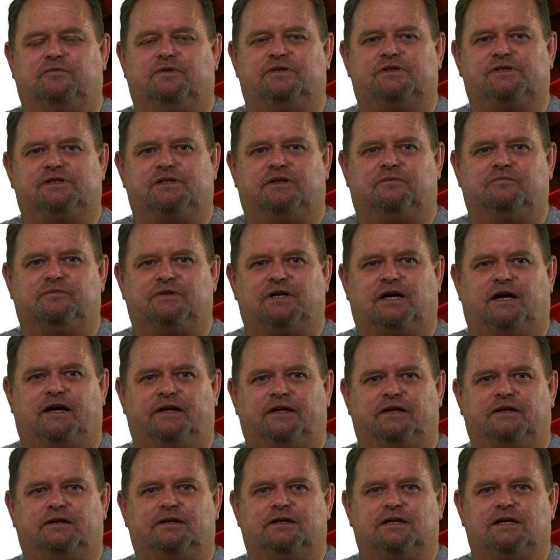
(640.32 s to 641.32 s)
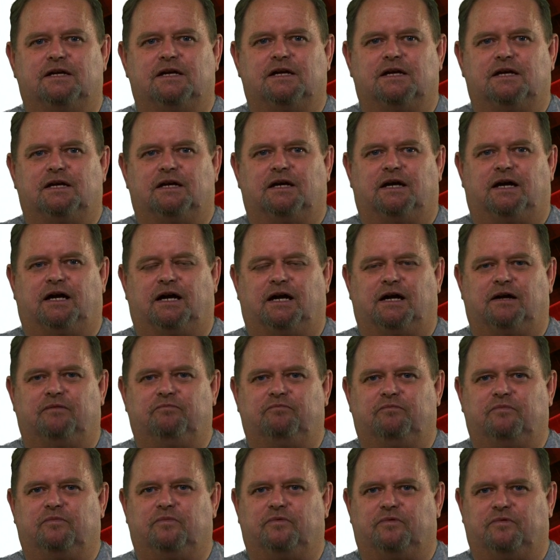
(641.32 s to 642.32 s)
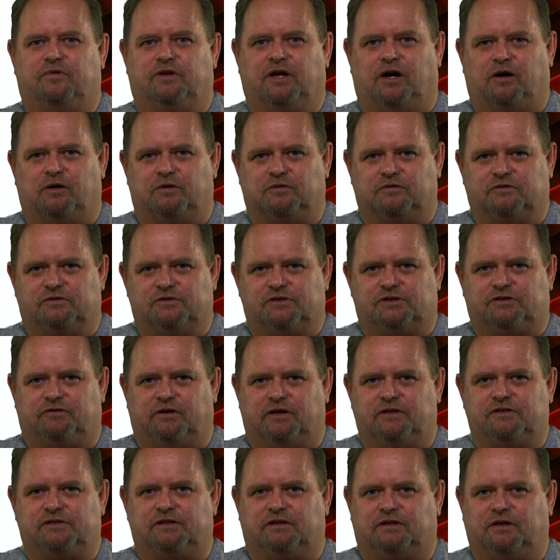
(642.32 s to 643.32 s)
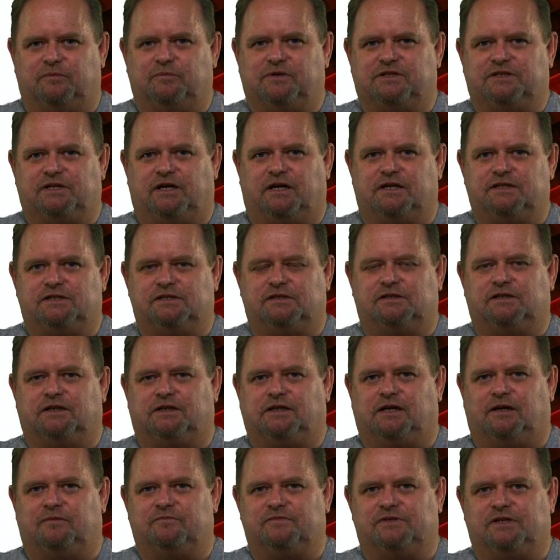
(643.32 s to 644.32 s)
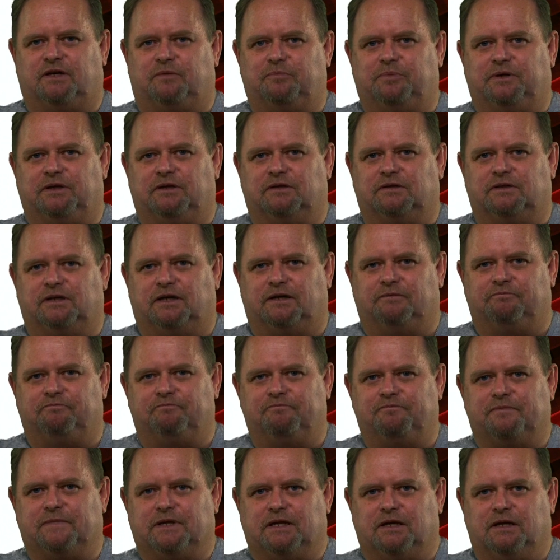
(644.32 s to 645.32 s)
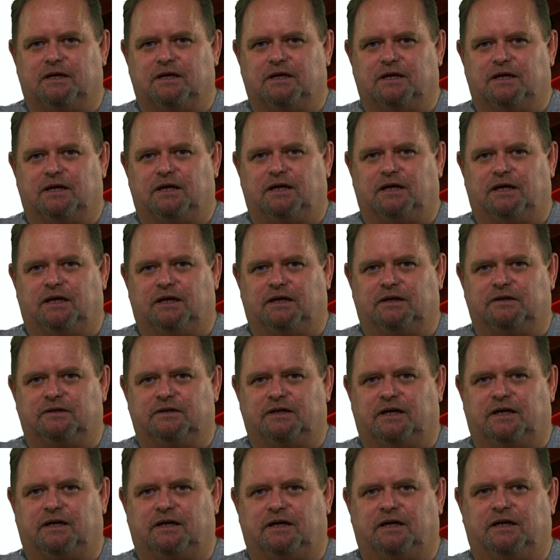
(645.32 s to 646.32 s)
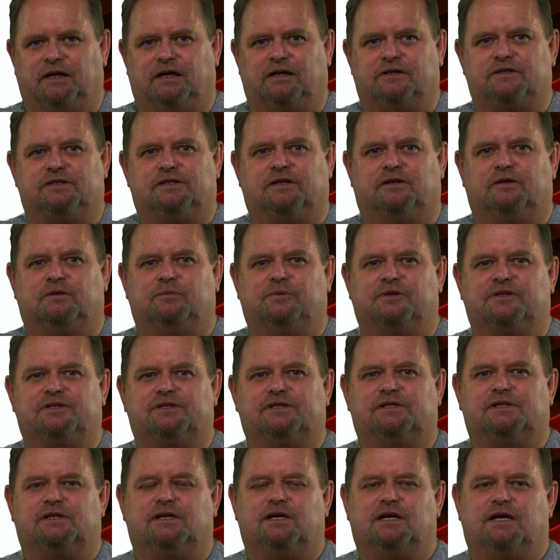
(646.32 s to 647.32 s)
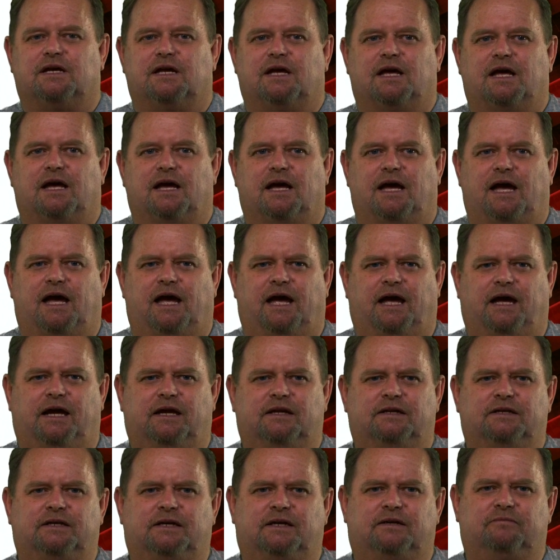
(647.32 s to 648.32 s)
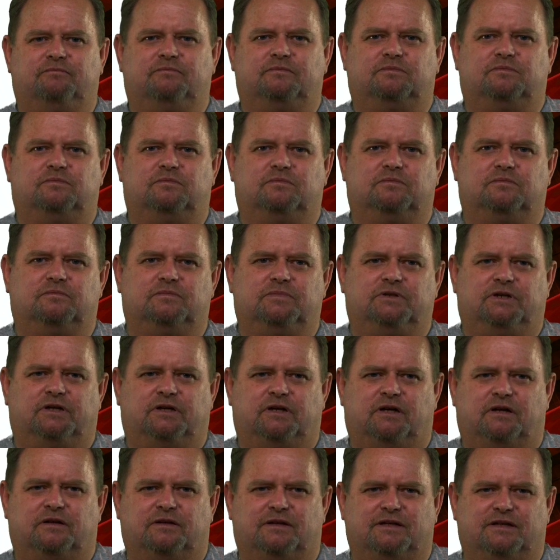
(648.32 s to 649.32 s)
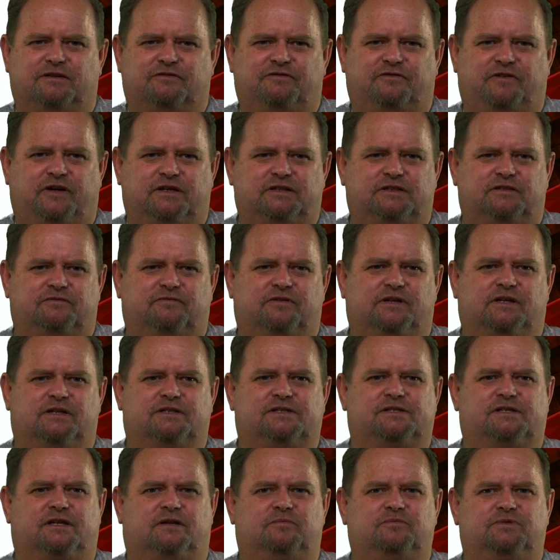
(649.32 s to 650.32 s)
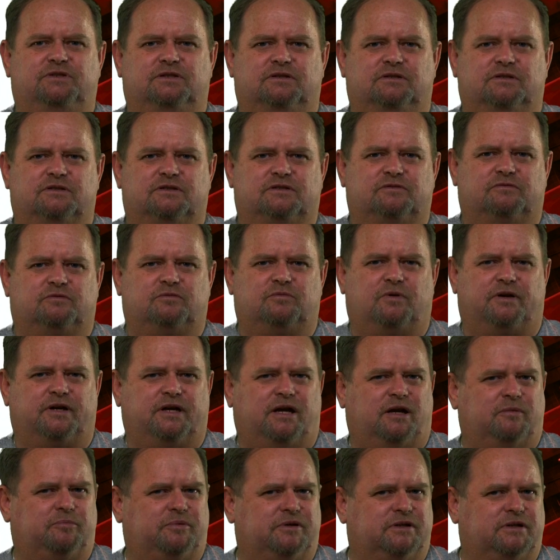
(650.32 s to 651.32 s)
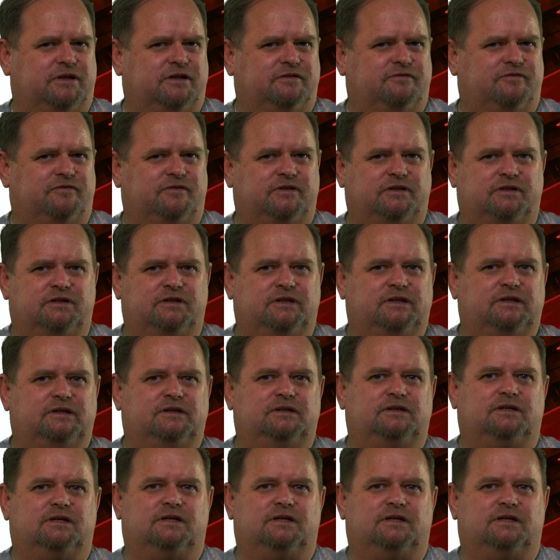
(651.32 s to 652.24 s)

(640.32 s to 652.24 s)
some data? The old strengths and limitation that comes up in our syllabus, and you know, the effect of the assumptions. Well, what happened if the